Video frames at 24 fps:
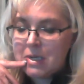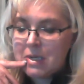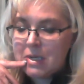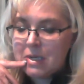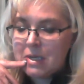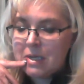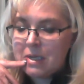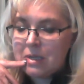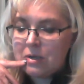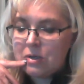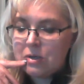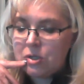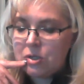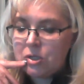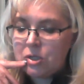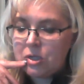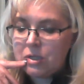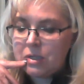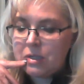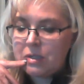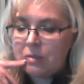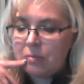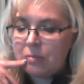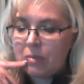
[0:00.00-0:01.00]
there's
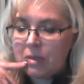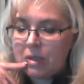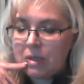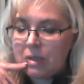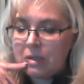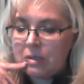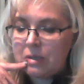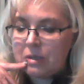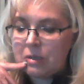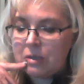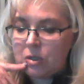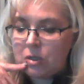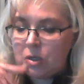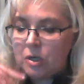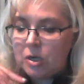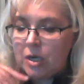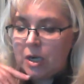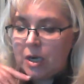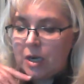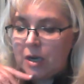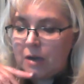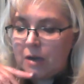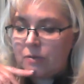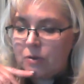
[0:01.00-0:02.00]
just some things that you're going
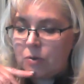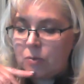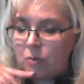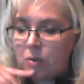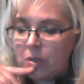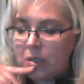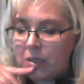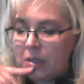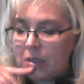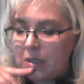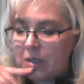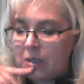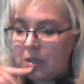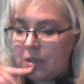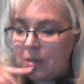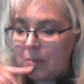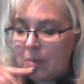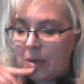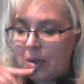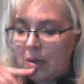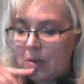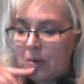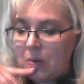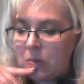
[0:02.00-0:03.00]
to have to really think
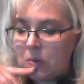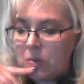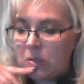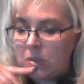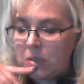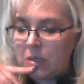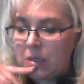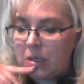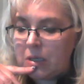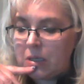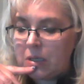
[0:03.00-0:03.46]
about,